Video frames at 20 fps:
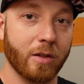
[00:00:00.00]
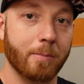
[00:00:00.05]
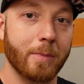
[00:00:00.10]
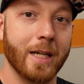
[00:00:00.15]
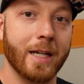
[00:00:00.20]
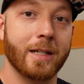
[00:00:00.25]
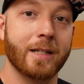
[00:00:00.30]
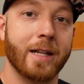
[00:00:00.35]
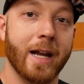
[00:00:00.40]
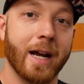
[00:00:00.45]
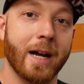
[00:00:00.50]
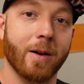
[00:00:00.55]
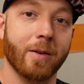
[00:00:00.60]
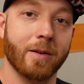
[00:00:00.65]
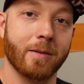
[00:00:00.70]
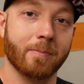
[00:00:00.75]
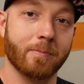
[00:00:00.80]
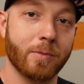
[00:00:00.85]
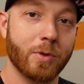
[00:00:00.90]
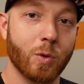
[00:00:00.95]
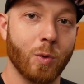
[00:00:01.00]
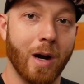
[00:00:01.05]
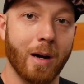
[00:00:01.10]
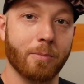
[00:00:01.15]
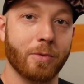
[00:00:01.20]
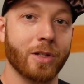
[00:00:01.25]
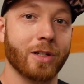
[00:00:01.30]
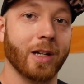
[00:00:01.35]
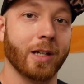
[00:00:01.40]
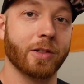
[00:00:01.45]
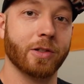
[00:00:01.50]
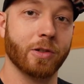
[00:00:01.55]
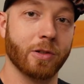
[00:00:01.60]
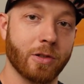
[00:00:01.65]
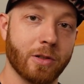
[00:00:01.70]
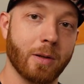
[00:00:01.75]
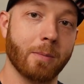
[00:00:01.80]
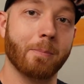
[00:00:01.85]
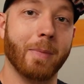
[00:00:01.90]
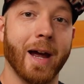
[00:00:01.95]
the beads down and swap the
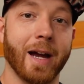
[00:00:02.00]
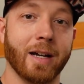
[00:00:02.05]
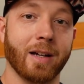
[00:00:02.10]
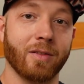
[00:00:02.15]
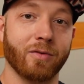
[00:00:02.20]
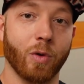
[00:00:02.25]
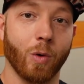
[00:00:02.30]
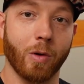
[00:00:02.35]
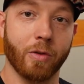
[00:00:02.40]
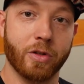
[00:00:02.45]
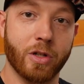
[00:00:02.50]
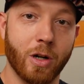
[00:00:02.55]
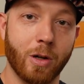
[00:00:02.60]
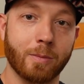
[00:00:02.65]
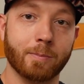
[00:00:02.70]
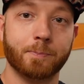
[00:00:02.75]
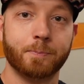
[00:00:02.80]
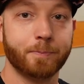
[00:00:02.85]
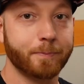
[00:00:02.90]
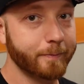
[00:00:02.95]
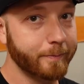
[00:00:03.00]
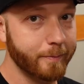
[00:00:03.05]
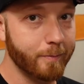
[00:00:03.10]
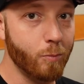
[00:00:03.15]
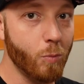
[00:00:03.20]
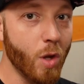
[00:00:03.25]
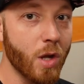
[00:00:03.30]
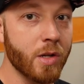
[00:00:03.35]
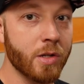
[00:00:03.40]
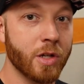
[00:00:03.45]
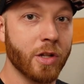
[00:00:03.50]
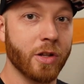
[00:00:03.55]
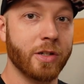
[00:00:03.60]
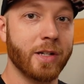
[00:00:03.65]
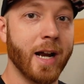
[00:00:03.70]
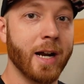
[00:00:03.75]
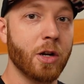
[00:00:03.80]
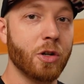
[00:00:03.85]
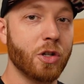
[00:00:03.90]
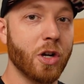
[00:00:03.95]
sensors back and forth. So to the
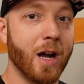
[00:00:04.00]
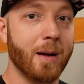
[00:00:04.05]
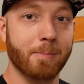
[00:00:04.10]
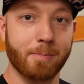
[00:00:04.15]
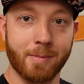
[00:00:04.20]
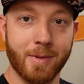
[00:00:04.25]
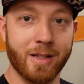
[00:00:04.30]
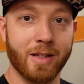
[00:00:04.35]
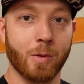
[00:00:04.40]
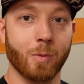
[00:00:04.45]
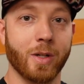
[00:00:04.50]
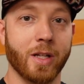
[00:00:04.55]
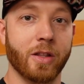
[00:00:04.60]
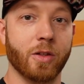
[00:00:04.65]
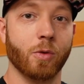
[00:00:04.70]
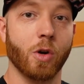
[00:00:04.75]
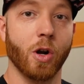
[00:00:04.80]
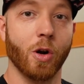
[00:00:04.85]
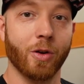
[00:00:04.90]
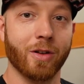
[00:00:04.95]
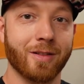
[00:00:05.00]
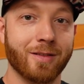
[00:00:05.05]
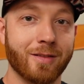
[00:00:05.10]
tire shop, then we'll hit the road.